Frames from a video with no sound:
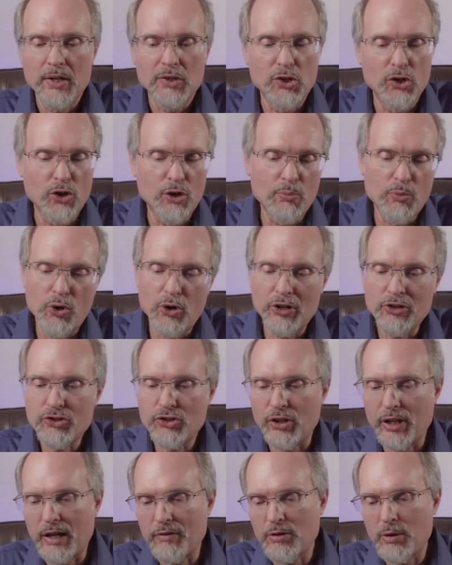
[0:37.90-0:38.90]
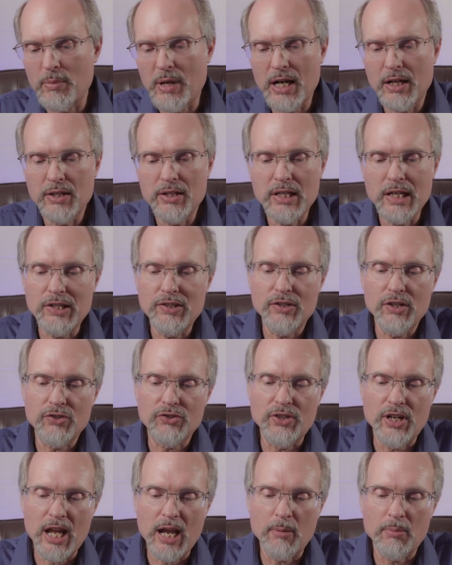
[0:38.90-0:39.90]
No more shall every man teach
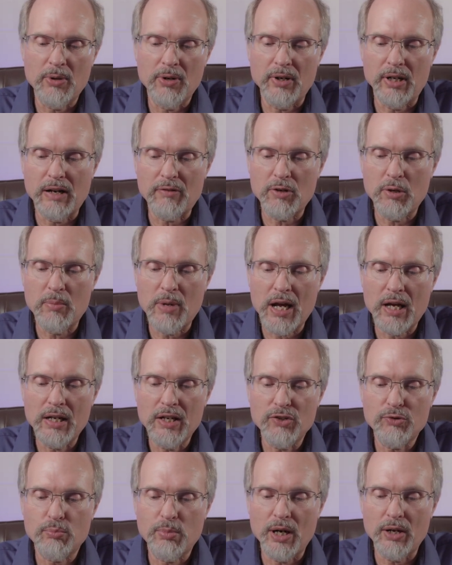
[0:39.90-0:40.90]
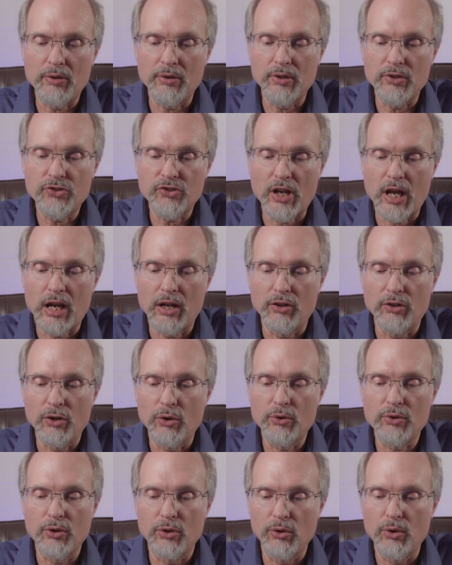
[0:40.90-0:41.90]
his neighbor and every man his brother, saying,
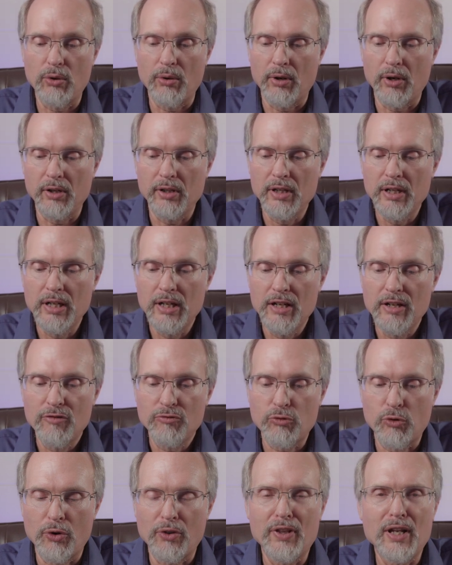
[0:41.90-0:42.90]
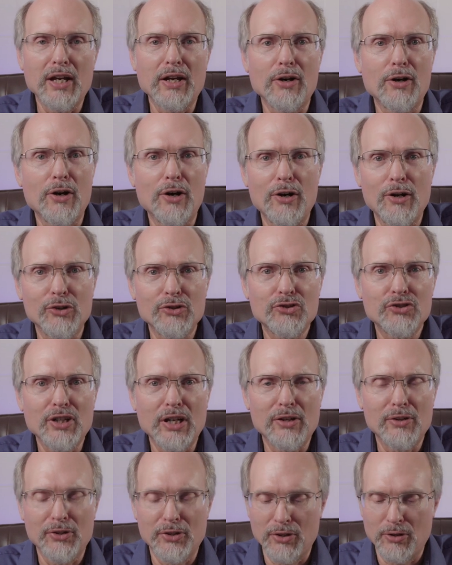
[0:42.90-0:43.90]
Know the Lord, for they all
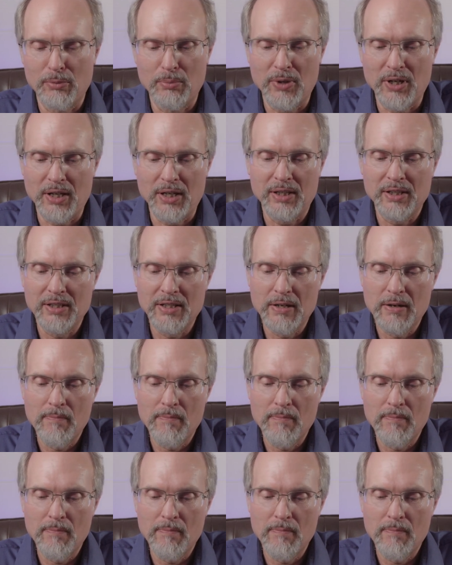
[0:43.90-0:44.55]
shall know me.